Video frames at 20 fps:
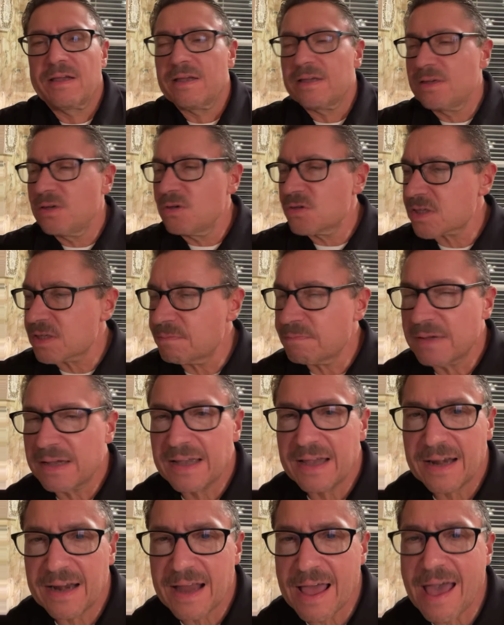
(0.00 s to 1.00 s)
used to be
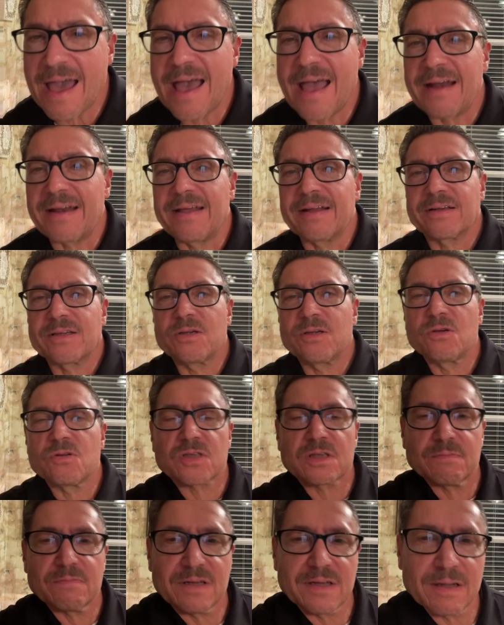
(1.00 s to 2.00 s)
an addict,
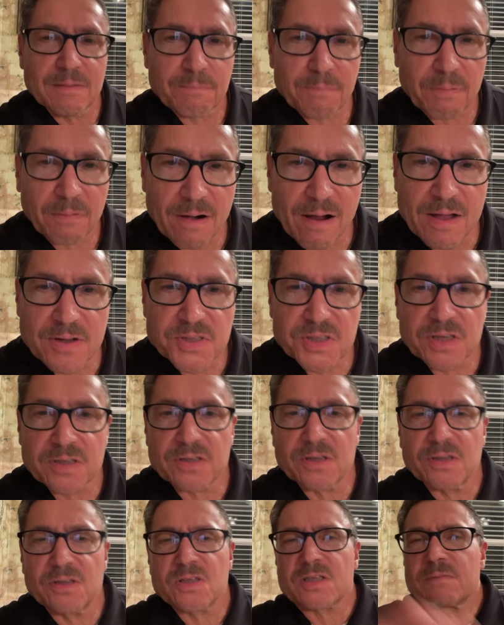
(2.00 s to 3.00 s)
used to be a
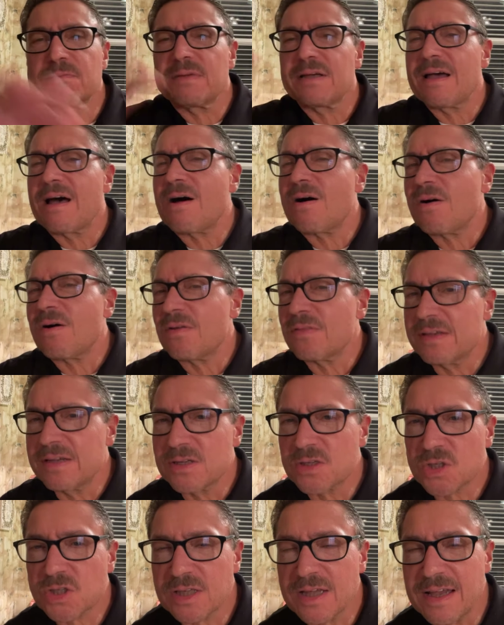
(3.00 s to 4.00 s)
prostitute, used to be all
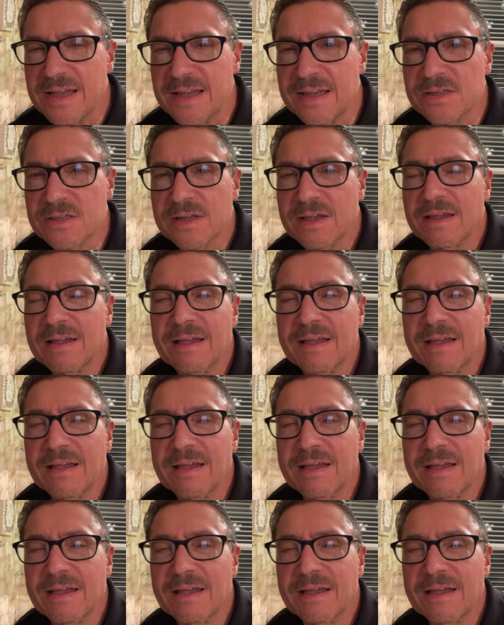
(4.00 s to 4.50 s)
these things.